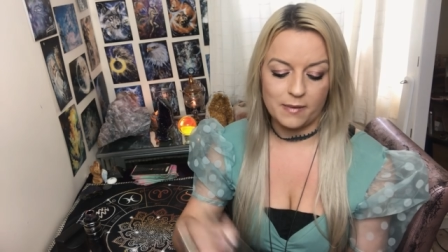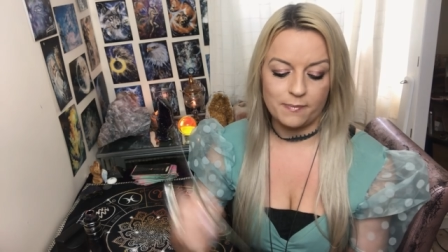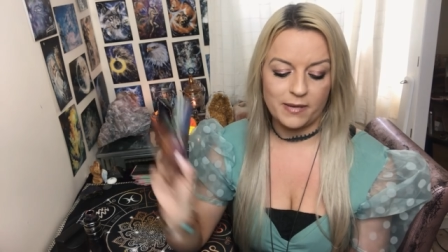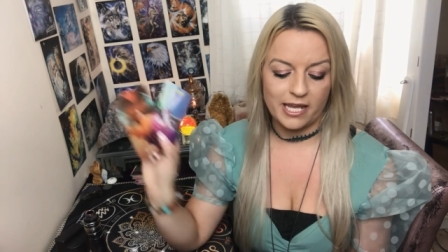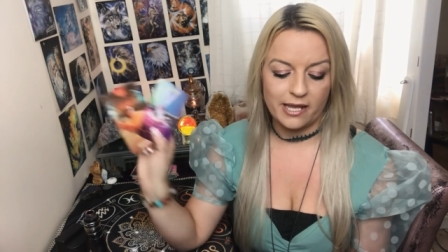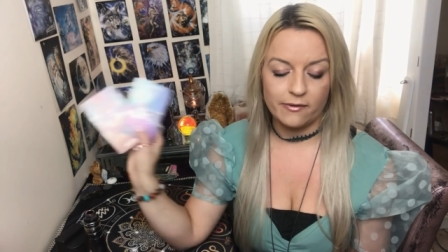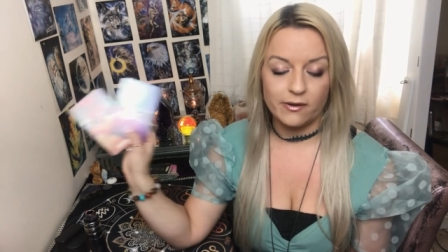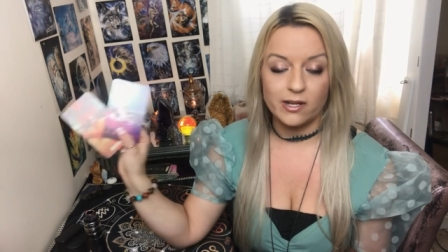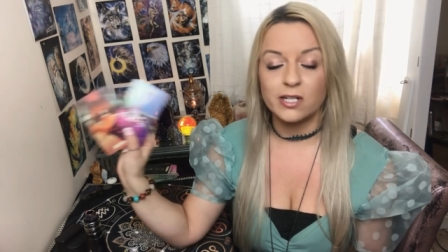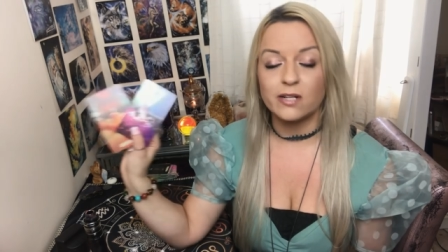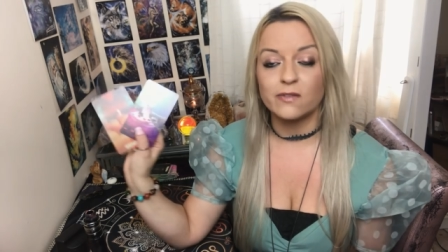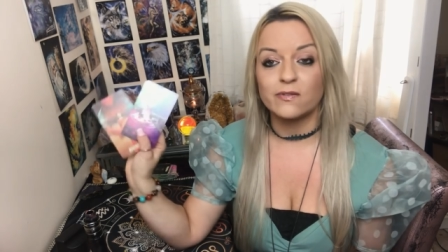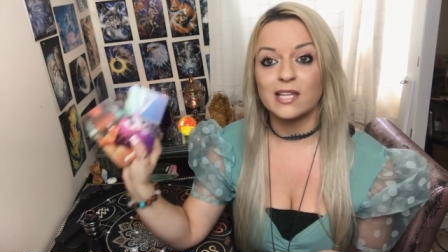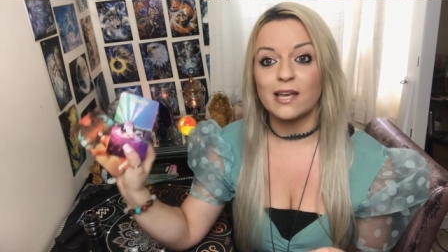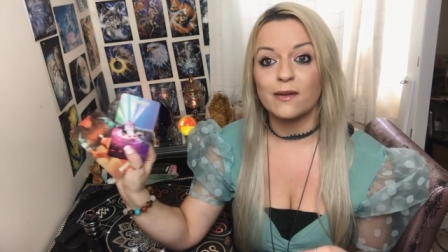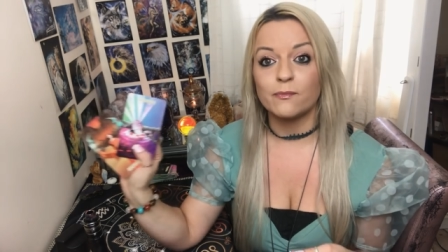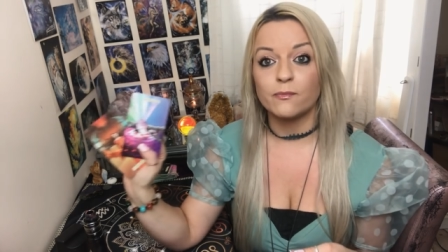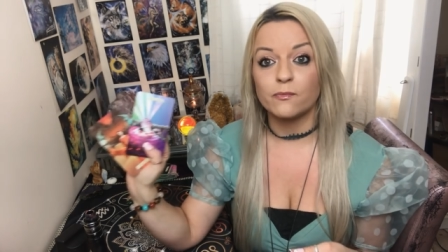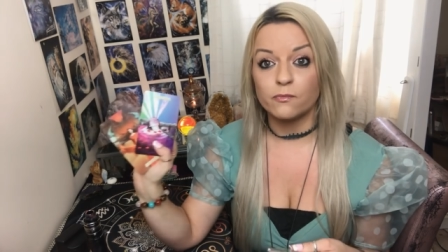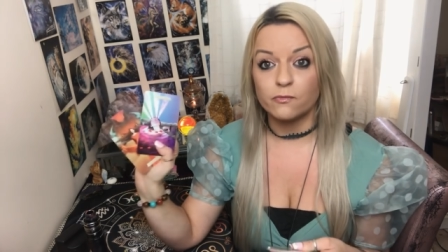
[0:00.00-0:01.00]
a period of
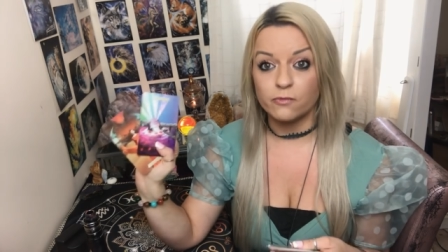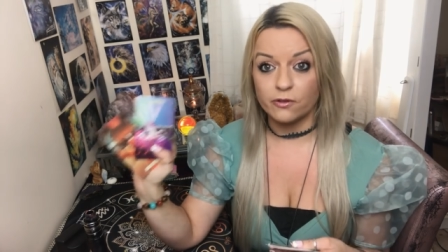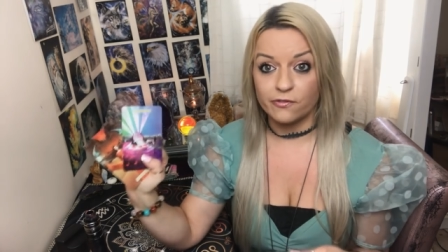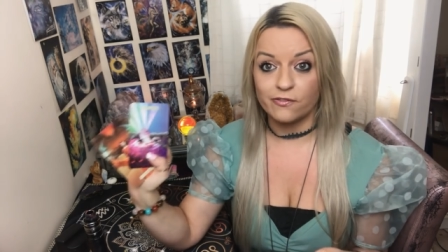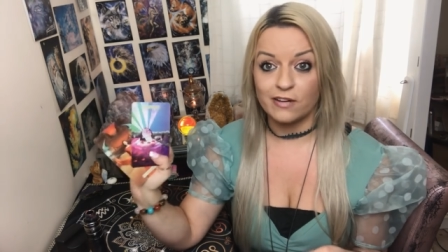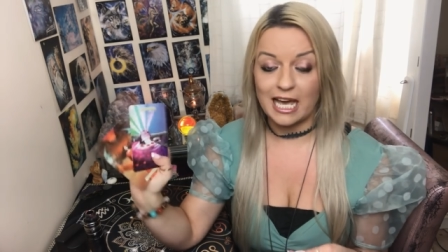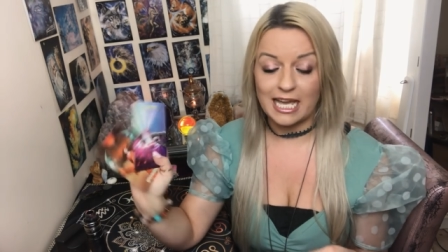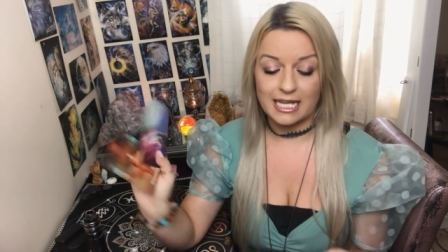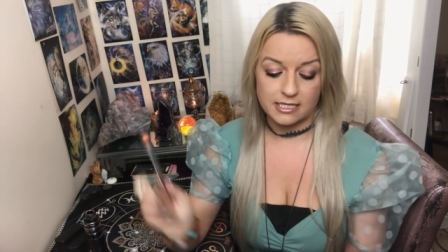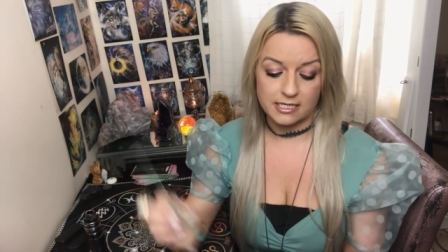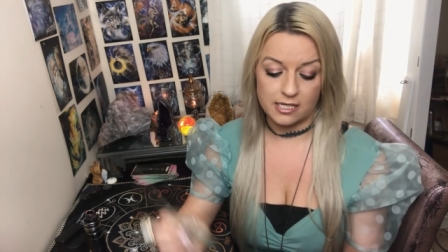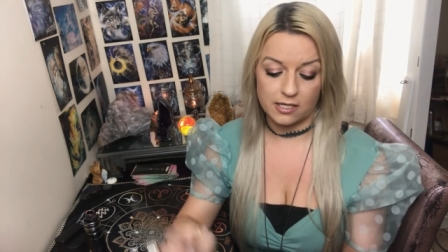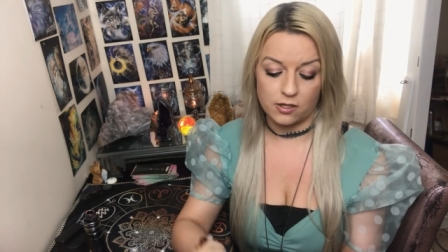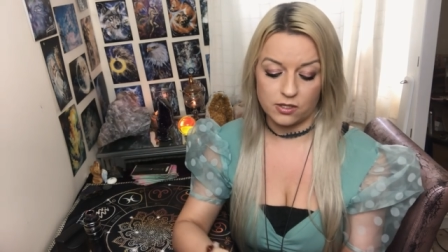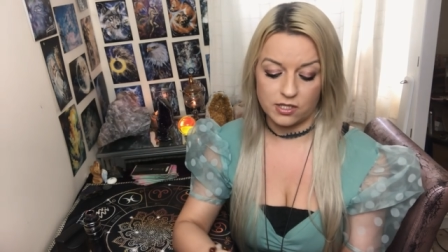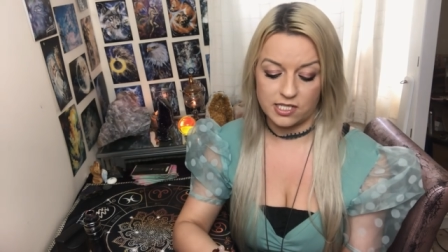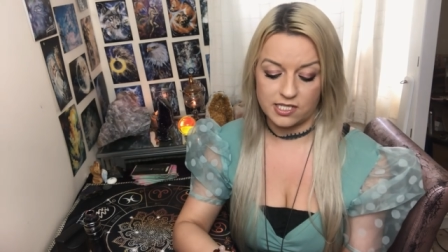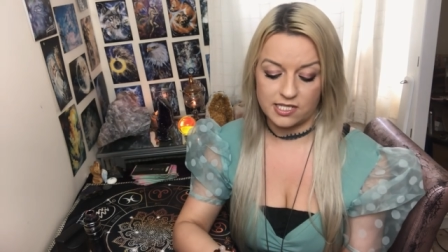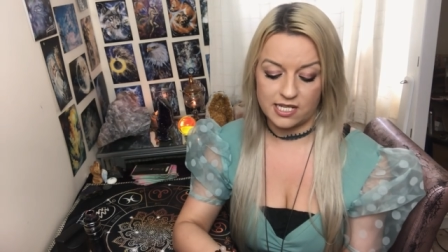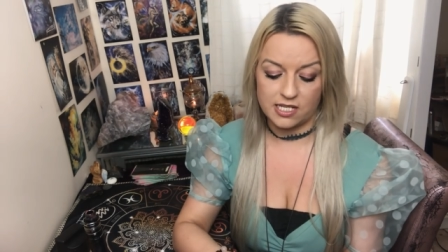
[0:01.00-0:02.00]
them reflecting
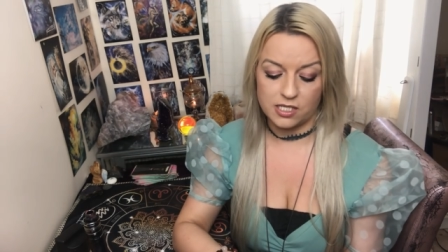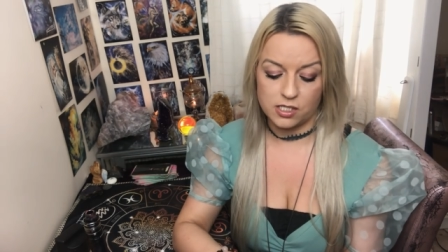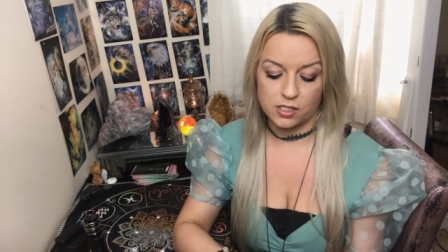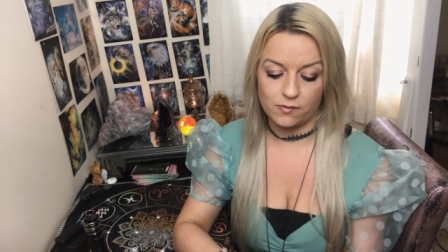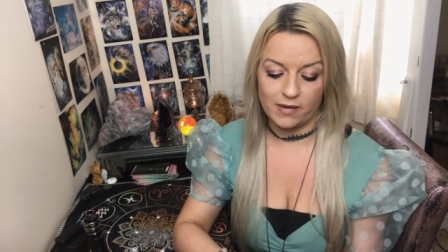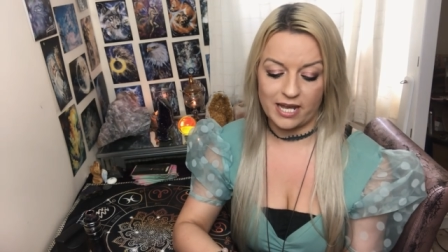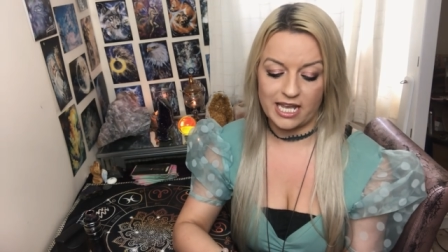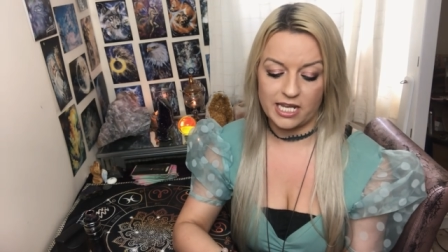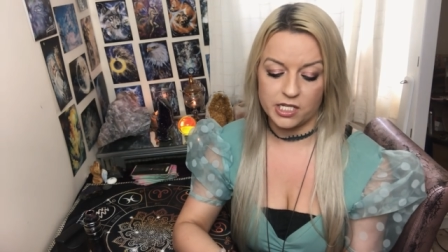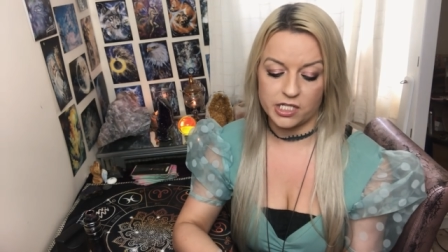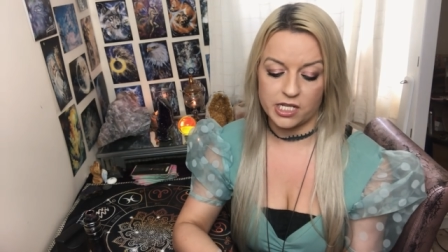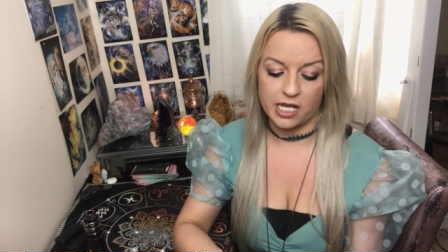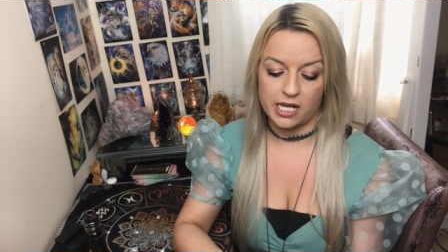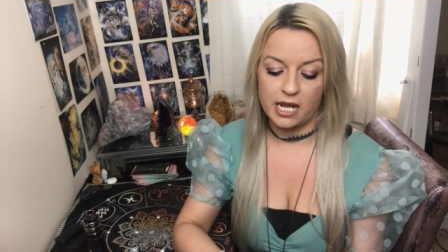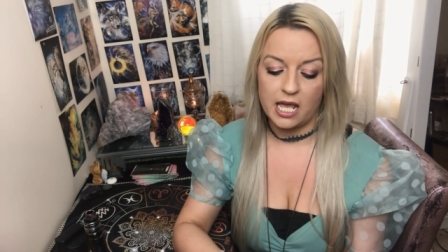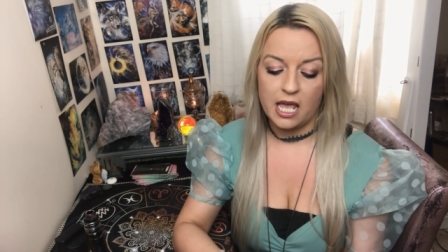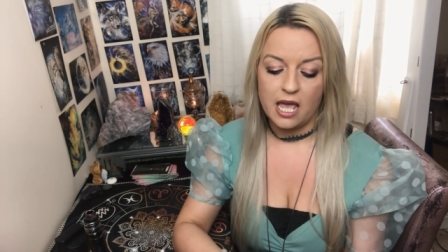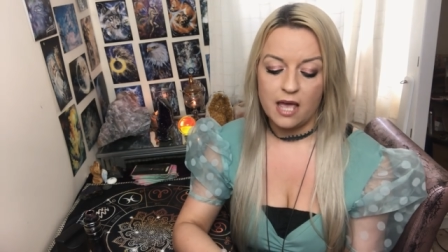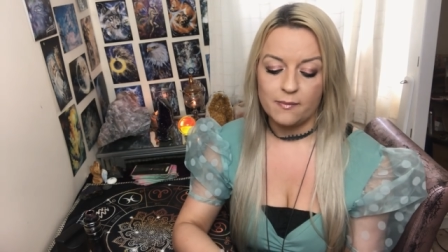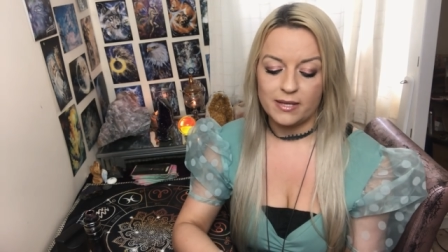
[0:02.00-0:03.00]
on the situation,
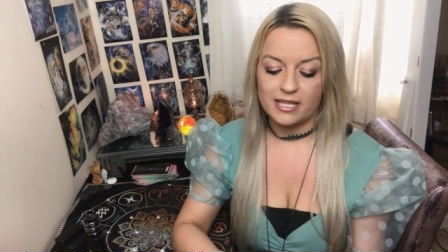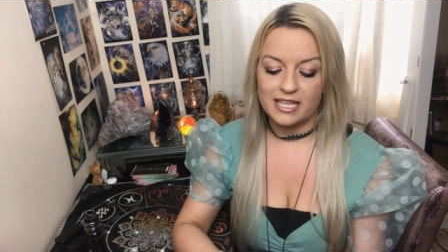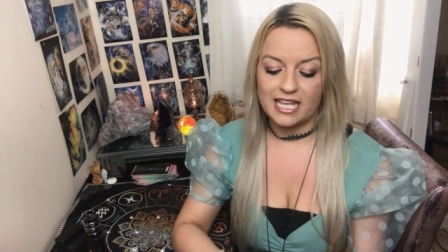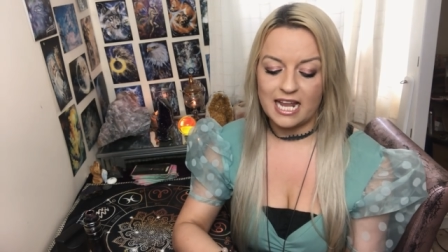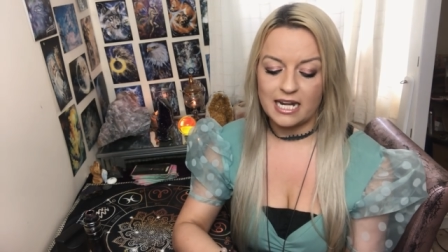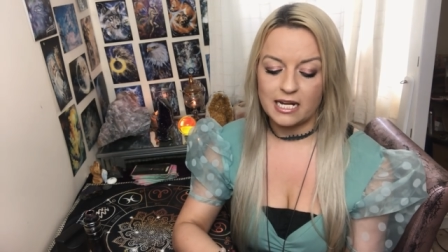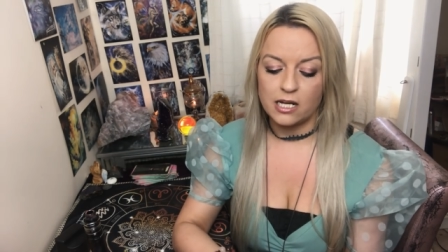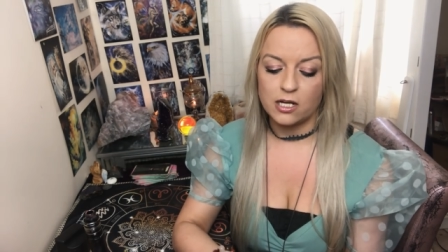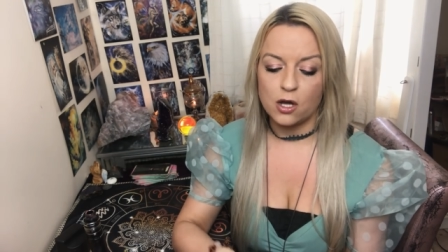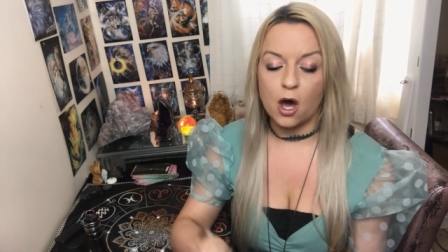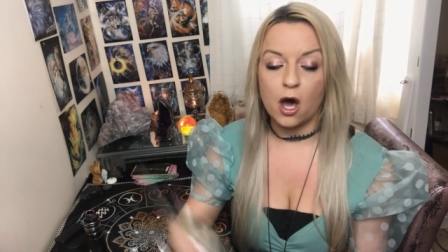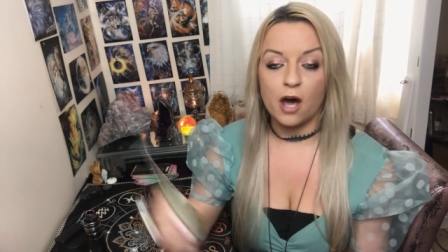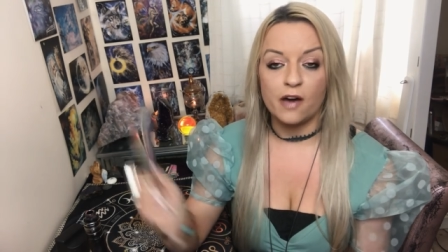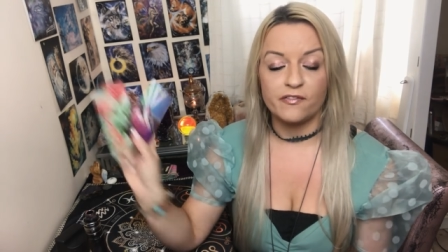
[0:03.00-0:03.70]
but then an